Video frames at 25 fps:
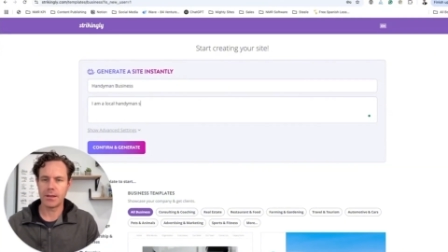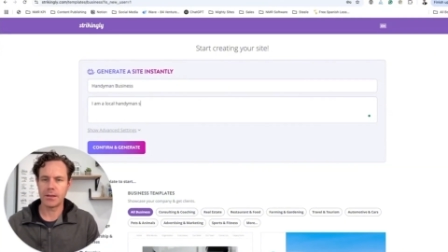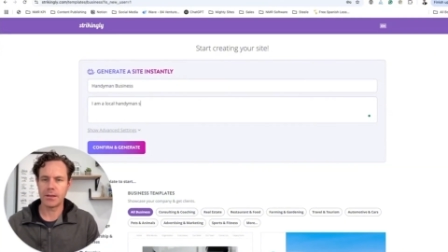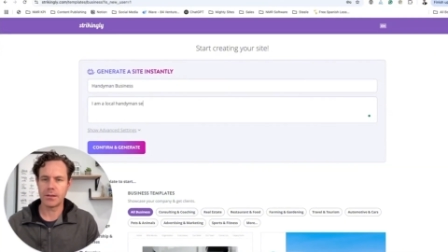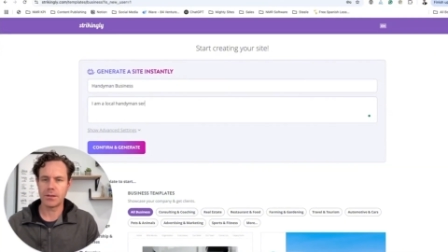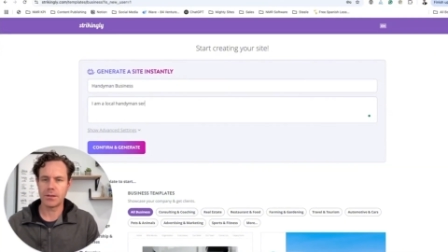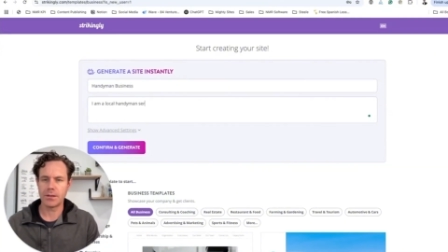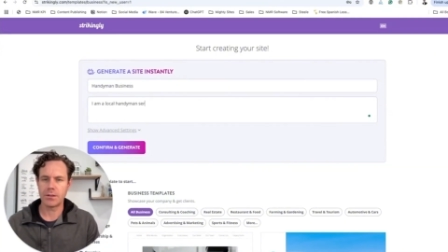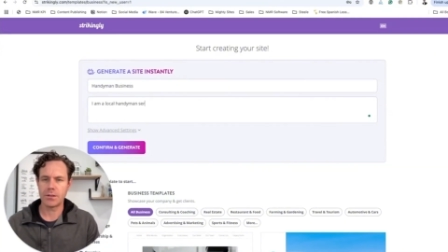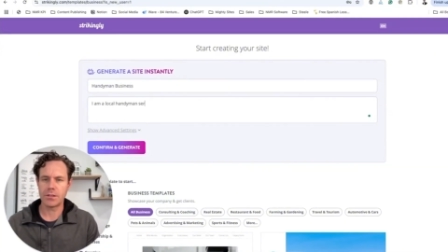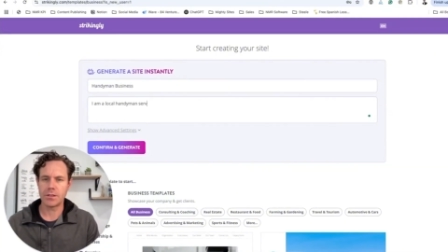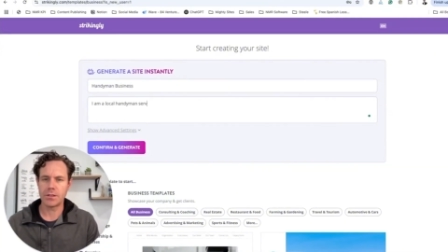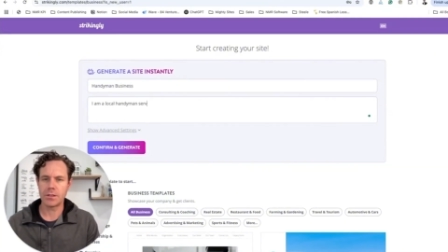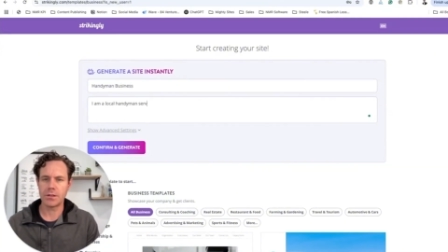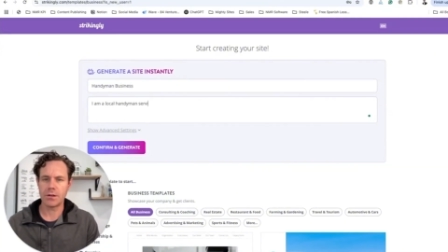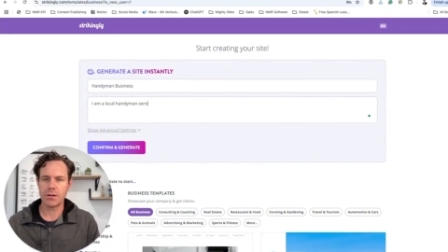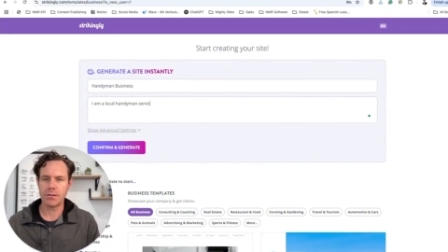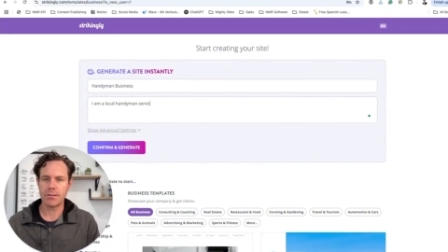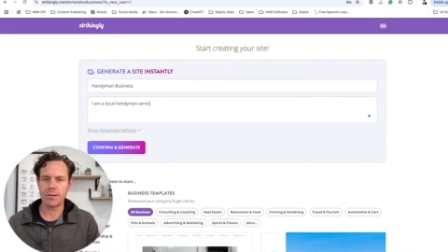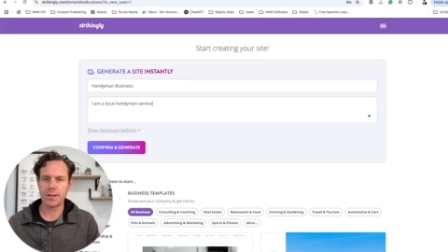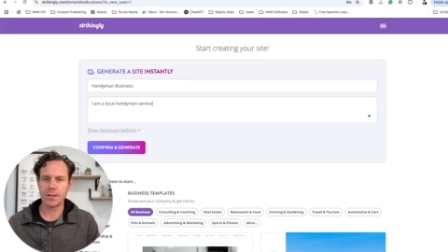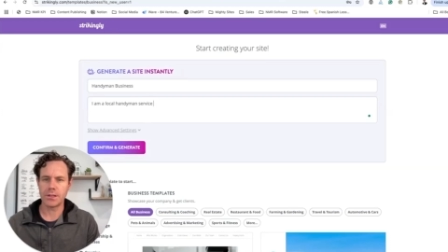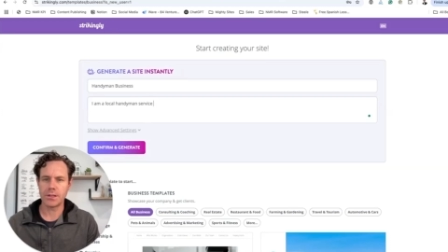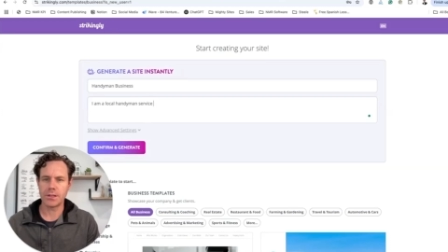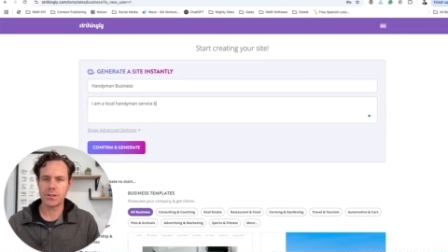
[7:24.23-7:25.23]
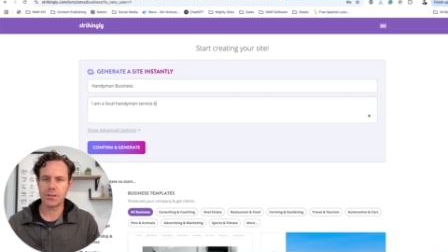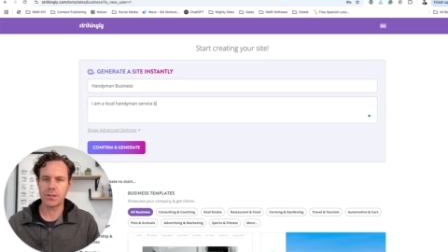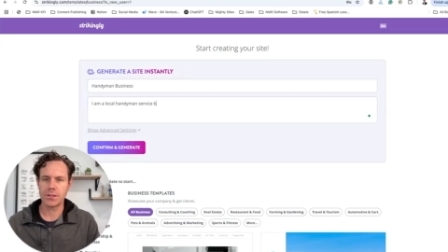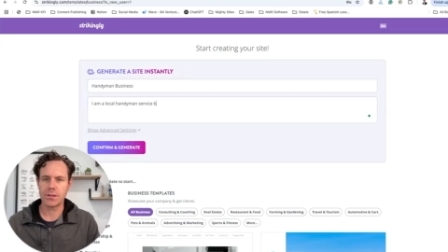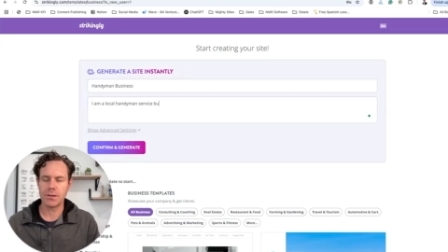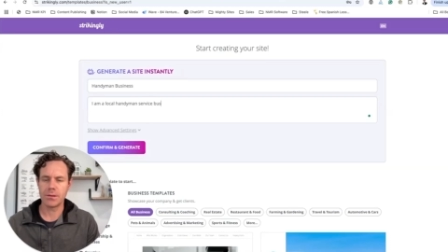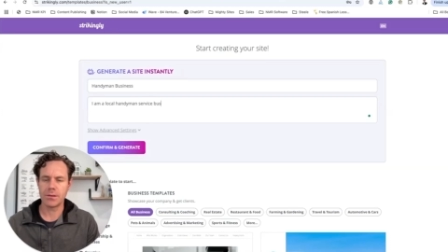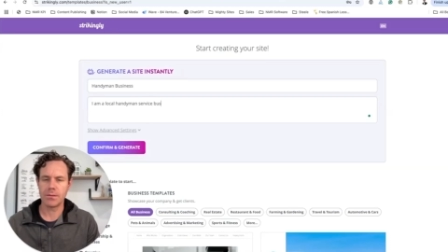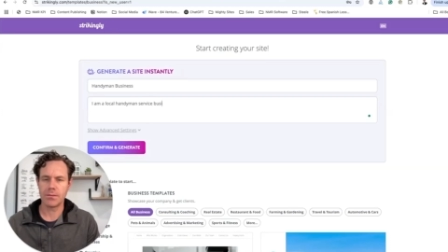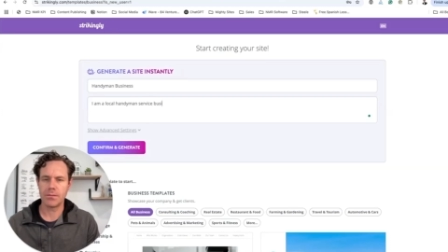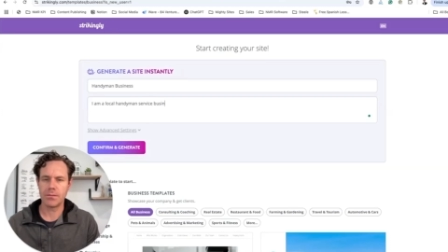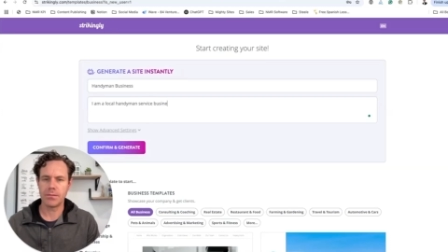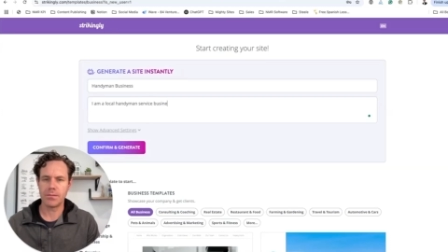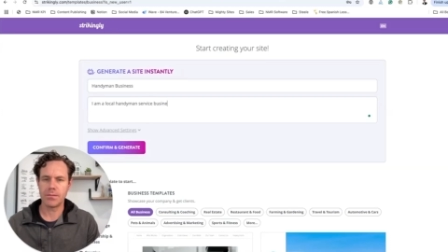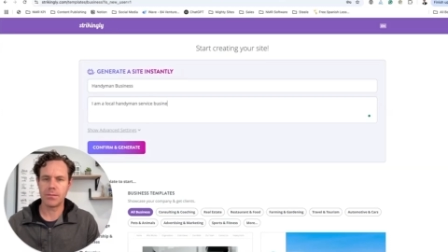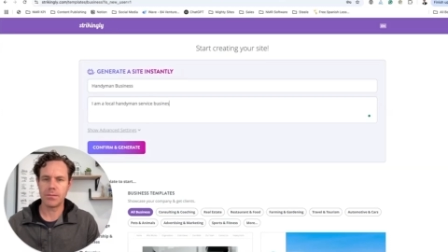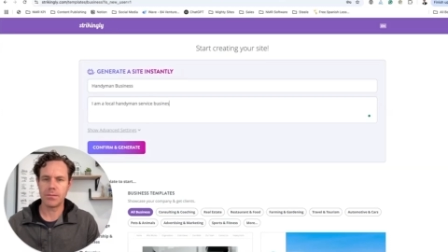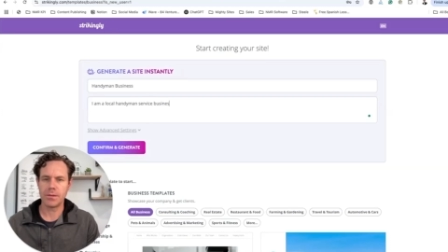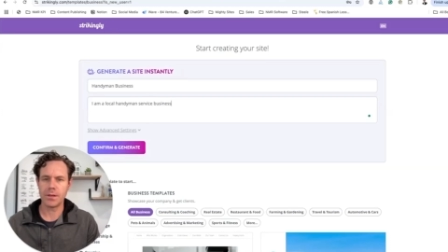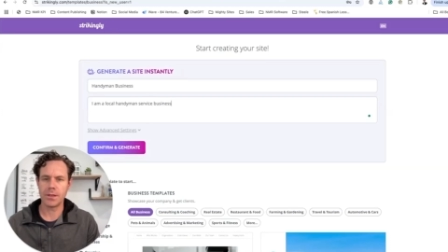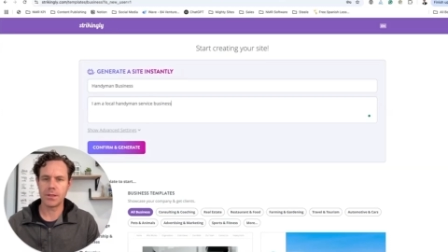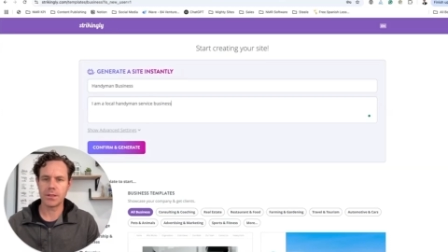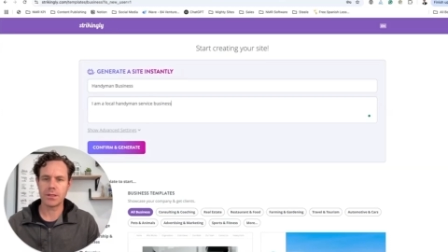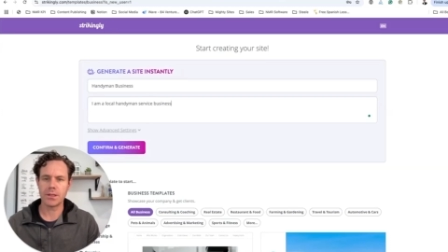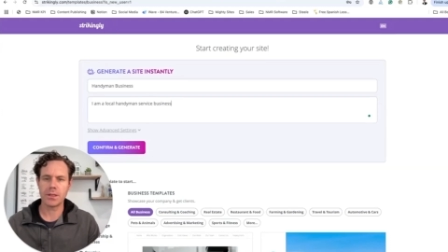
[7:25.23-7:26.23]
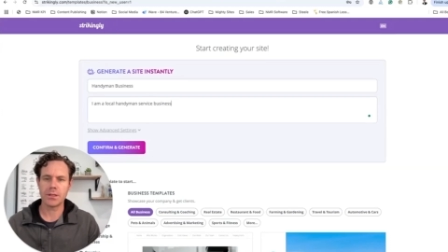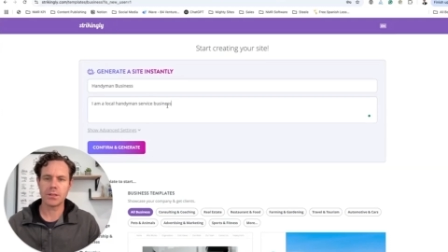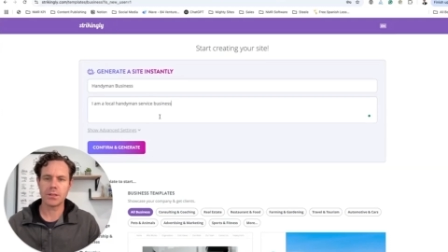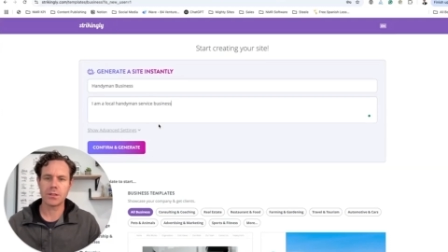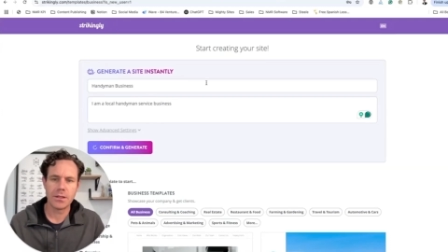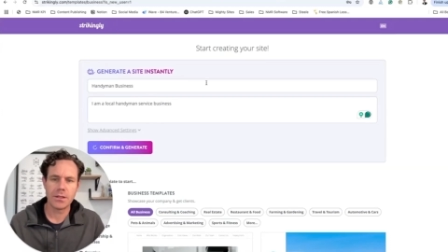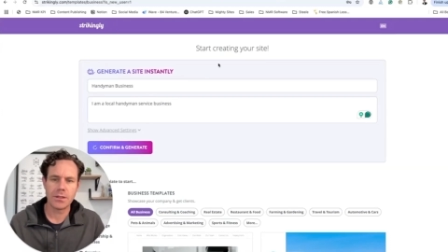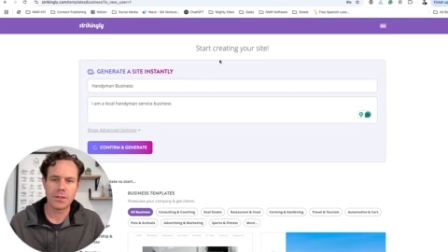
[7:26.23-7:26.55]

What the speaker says: service business.